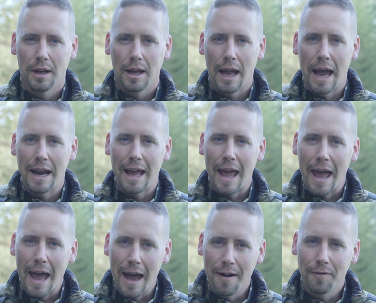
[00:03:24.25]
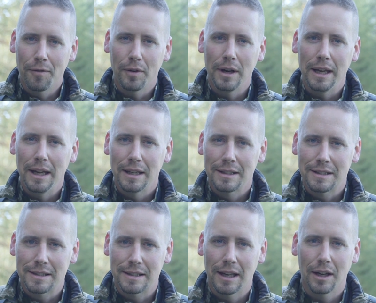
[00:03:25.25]
And every
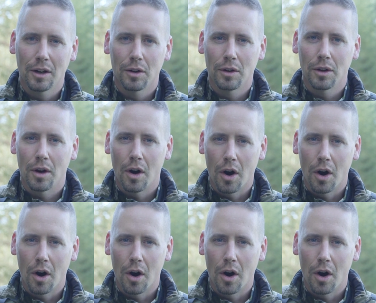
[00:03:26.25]
single